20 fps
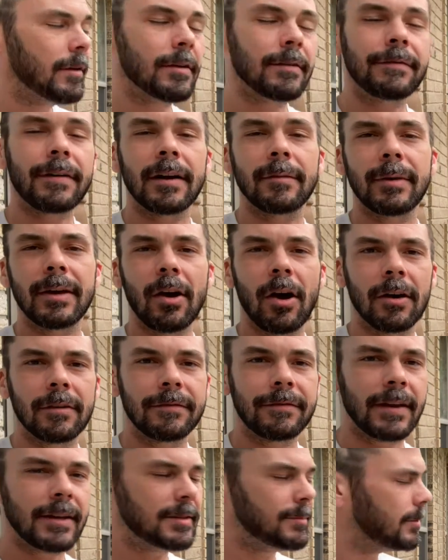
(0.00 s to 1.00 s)
Find me on
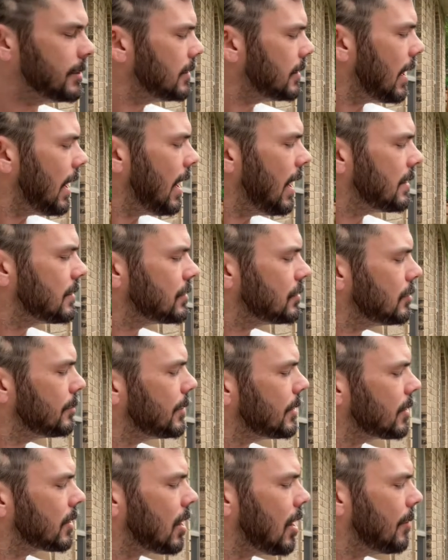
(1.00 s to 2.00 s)
Facebook at
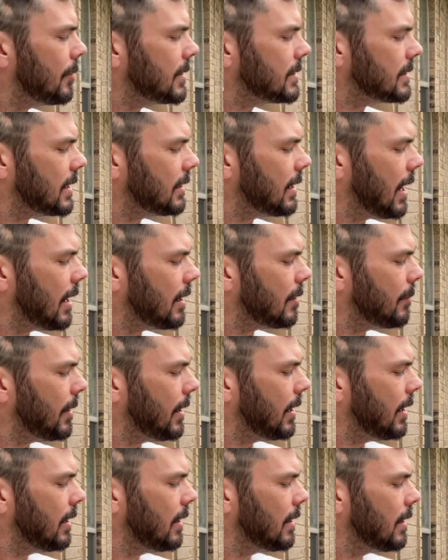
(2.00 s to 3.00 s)
Super Comics and Anime